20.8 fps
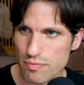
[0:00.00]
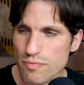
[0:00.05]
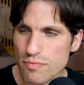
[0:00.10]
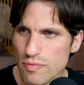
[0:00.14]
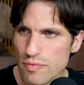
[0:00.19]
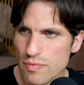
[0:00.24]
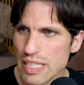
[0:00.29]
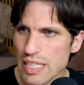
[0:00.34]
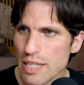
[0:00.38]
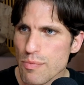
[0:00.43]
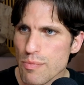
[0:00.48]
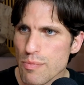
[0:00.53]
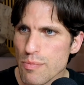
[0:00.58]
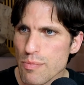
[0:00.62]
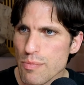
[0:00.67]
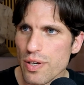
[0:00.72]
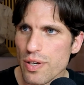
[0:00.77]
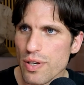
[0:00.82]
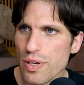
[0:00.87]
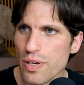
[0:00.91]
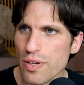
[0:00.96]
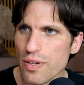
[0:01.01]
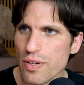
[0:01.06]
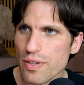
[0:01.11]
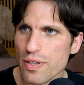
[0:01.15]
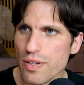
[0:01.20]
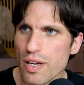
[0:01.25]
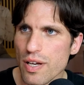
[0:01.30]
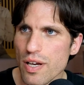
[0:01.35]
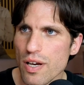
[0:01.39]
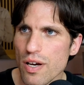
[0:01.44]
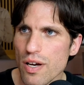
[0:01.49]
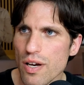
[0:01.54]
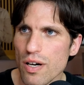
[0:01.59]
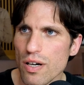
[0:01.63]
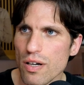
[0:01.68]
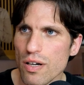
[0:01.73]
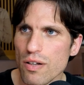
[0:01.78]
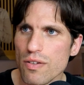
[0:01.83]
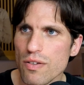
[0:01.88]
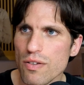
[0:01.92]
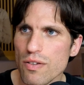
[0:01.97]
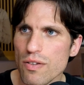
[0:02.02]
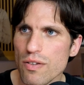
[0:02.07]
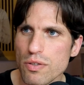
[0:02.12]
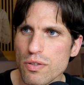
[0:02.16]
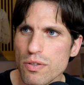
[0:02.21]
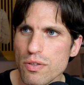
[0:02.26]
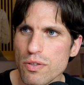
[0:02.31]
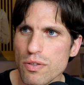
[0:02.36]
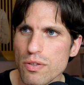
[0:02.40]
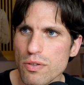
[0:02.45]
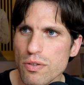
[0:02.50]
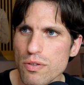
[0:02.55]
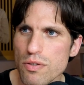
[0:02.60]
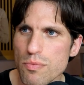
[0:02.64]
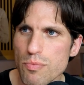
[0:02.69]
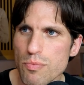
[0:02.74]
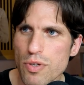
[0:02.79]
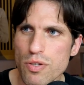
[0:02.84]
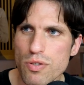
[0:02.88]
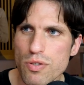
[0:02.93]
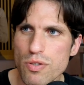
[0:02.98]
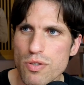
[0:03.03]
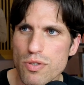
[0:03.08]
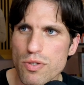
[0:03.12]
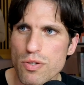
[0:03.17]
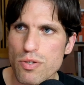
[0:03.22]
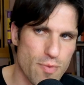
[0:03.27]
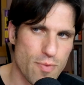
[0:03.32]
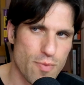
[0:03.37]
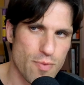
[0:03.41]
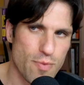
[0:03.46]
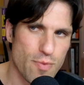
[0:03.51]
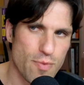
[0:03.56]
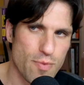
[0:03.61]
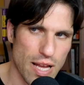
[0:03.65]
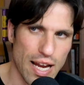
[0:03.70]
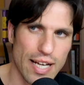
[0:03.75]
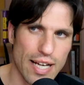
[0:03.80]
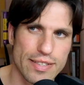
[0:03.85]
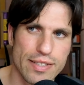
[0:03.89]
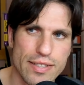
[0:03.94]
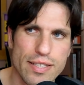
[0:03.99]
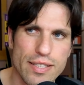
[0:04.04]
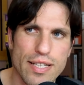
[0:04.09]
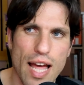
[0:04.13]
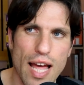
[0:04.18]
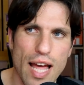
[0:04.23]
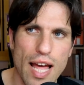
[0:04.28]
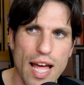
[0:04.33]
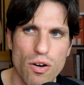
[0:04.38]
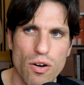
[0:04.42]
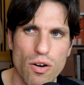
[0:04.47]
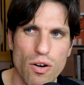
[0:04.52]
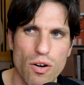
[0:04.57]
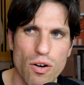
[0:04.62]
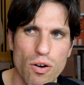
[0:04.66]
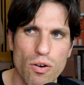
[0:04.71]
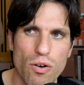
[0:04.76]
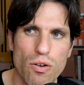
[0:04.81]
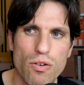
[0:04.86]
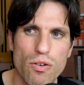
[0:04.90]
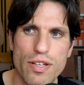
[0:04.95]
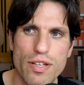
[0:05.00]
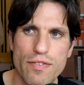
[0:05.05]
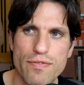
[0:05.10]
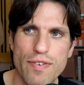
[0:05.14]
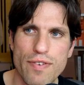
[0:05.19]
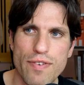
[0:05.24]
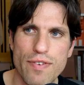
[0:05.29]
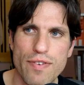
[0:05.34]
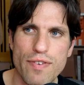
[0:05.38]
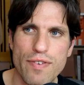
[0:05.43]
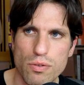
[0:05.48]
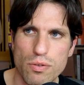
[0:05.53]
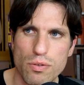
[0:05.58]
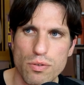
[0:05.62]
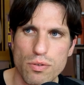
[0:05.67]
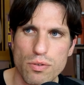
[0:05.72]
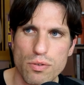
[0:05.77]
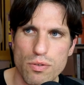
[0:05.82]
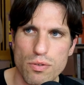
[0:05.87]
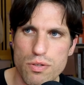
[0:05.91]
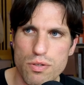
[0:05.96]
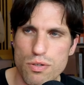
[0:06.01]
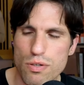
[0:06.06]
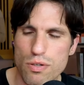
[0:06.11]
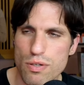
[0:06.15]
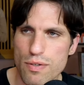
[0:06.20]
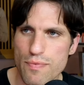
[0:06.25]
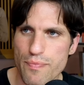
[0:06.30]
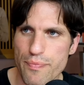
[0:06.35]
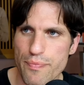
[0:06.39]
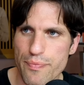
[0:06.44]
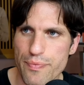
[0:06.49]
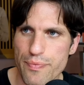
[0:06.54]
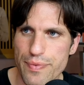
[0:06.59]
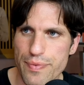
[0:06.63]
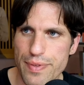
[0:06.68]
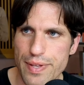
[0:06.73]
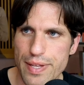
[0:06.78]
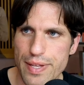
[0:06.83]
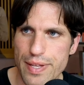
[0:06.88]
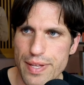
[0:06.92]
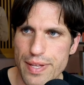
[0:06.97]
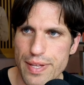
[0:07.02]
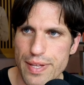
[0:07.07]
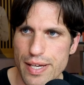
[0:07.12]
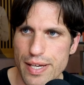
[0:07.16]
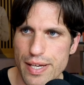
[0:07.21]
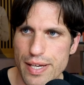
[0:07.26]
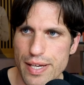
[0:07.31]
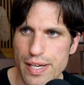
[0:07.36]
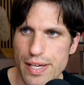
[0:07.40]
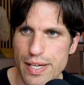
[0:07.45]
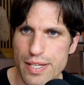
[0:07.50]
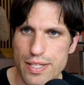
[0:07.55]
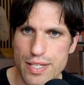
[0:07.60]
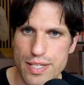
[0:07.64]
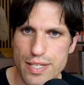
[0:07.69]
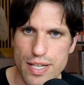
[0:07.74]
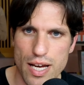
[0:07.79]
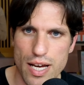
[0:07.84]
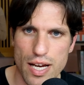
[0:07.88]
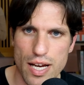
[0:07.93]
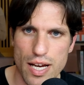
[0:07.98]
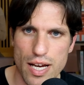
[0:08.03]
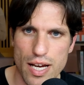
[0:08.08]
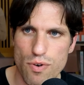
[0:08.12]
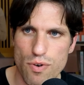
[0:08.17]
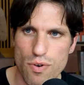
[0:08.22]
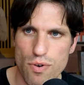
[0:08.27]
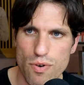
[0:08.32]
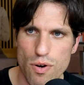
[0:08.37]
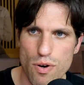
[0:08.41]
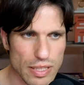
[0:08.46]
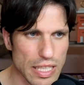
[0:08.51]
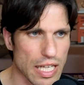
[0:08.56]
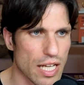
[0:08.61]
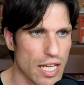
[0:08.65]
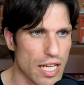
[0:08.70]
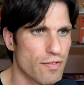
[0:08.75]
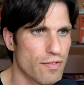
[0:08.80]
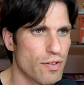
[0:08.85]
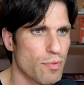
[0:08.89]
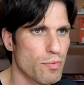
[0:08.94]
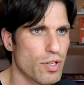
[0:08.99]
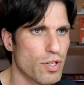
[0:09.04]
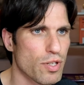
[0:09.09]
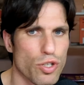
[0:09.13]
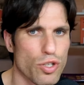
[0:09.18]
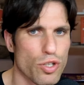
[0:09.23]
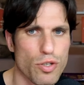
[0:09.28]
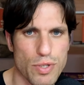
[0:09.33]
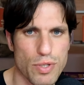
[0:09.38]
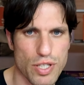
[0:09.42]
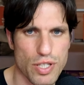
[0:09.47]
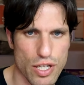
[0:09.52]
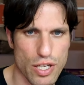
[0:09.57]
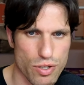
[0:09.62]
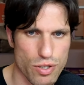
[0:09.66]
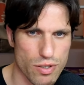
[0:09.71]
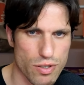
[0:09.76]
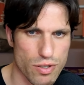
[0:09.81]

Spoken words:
Let me show you here all the available tools, because I didn't add all the available tools inside from the documentation,